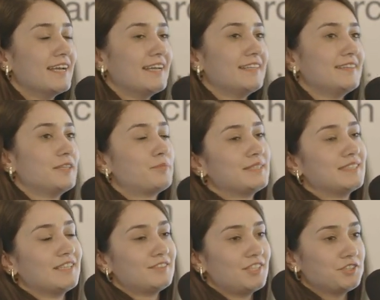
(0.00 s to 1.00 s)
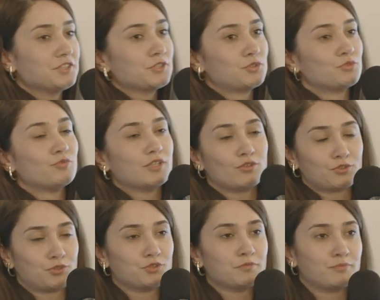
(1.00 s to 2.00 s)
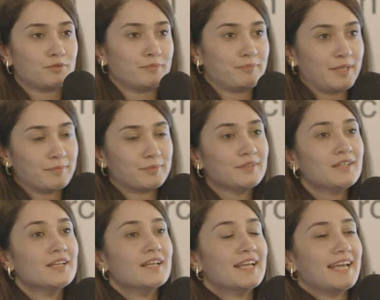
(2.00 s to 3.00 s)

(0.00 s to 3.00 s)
and the presentations to one or two people,